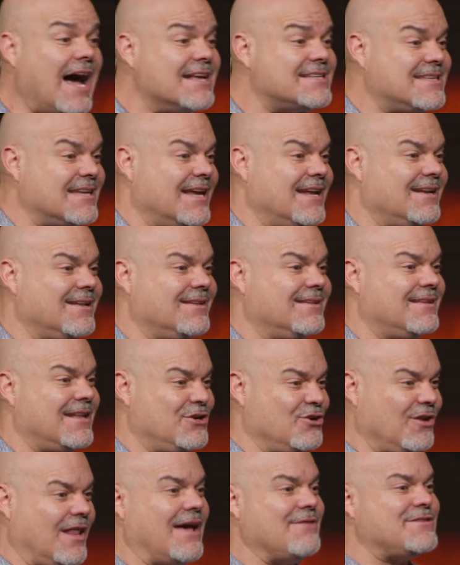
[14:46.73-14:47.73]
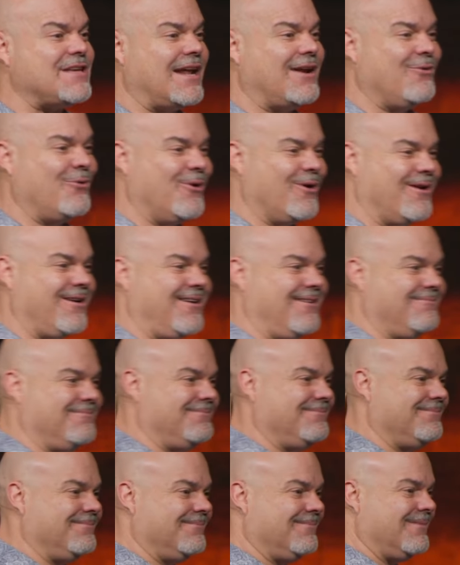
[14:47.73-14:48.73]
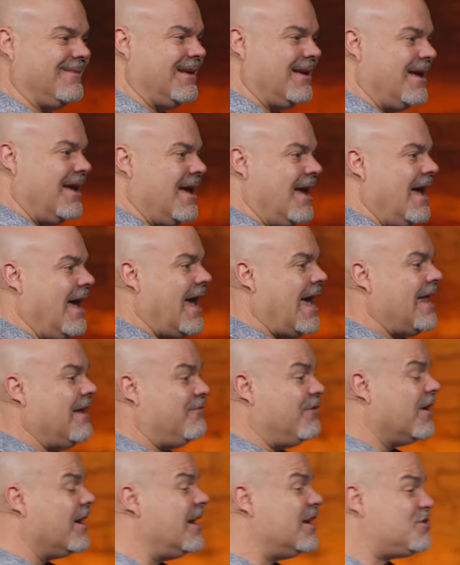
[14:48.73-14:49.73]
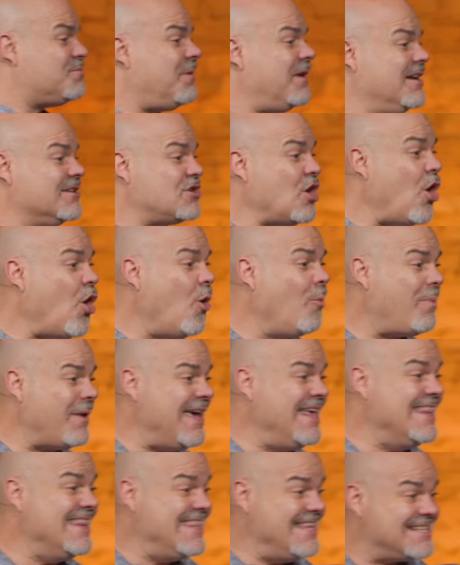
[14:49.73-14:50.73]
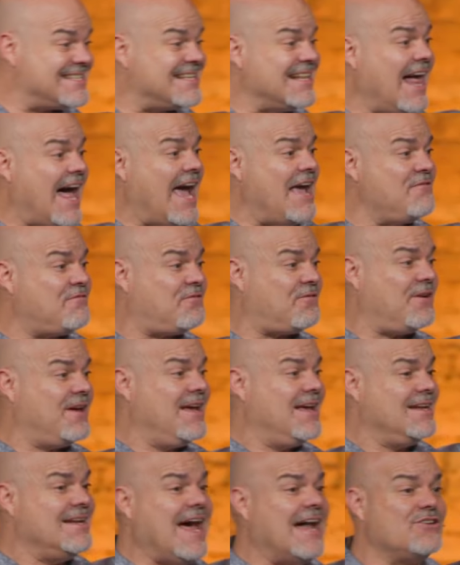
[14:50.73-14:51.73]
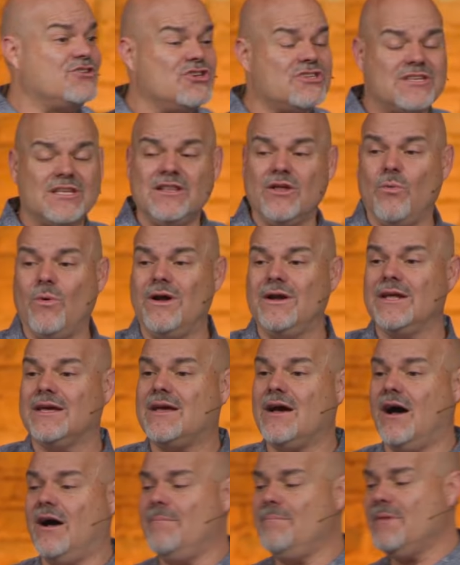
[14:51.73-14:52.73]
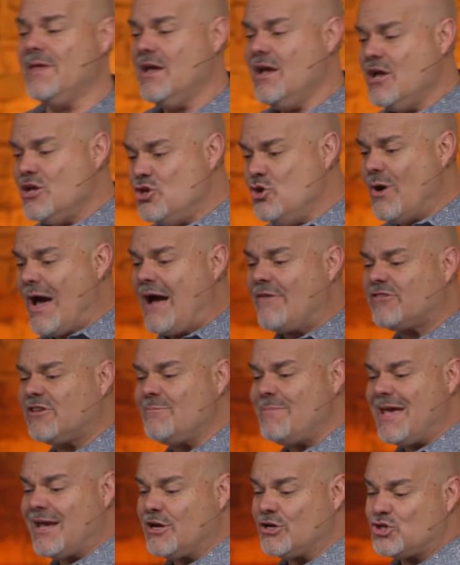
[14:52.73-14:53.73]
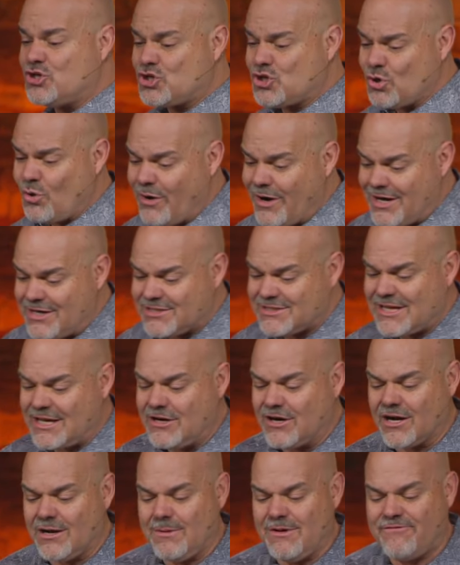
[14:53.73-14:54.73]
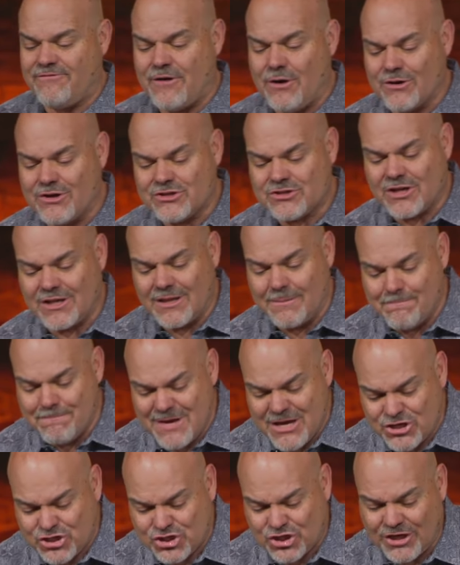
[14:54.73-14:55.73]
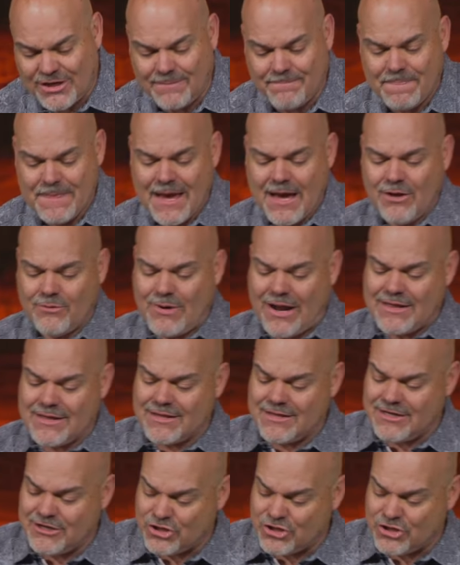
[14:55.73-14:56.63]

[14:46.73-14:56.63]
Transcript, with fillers: doesn't, then your life's out of order. And if you're going to experience hope in this life, not just in the one to come, you have to make a choice that you're going to be focused on the mission rather